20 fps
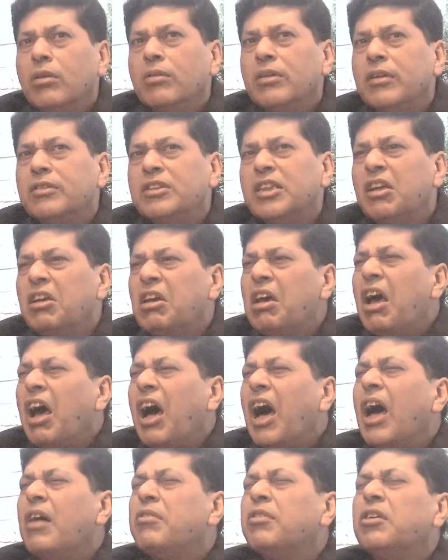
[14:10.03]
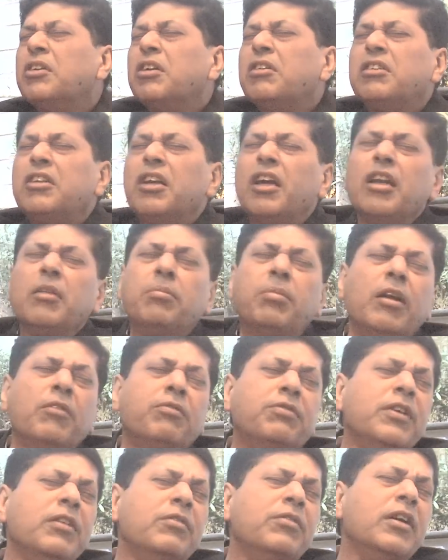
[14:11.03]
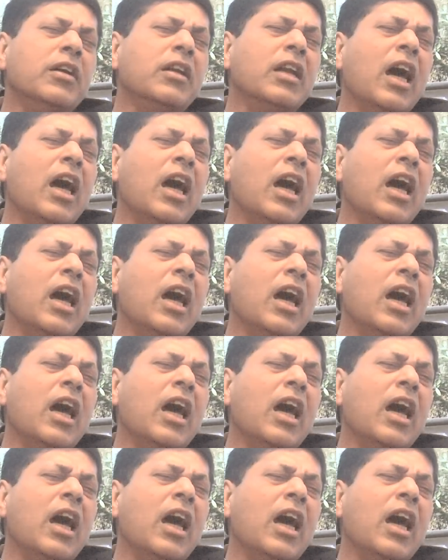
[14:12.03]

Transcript: know they say I've got a terrible fever,